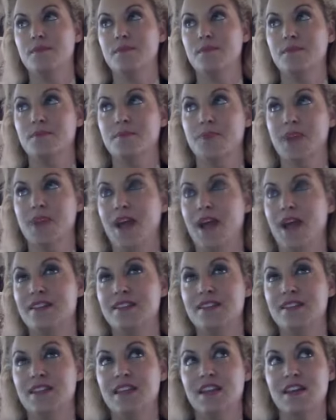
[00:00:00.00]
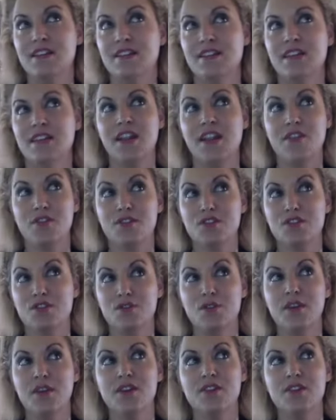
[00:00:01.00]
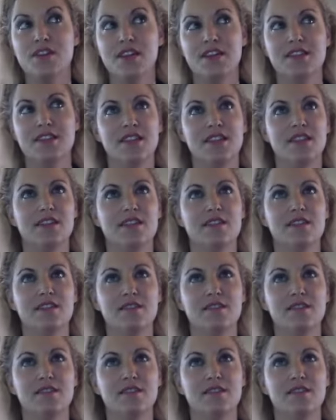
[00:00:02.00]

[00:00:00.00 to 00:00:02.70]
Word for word: but I see us in another two years, I see us